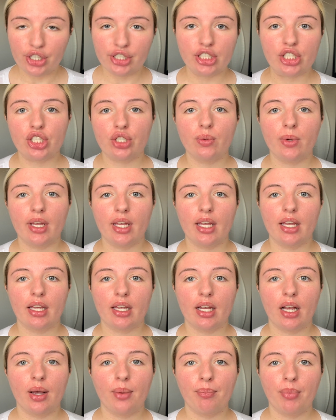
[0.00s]

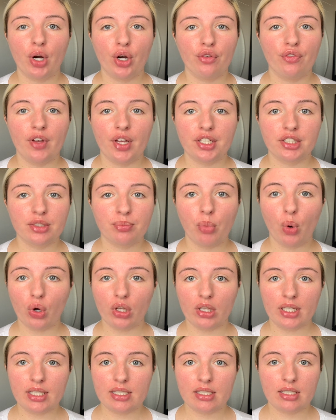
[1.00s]
doing perfect
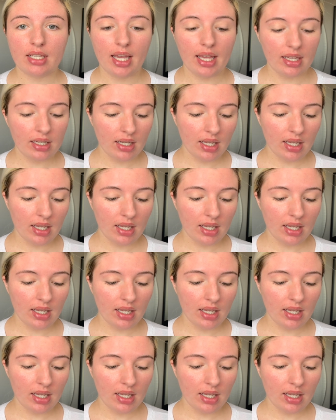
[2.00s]
poreless skin,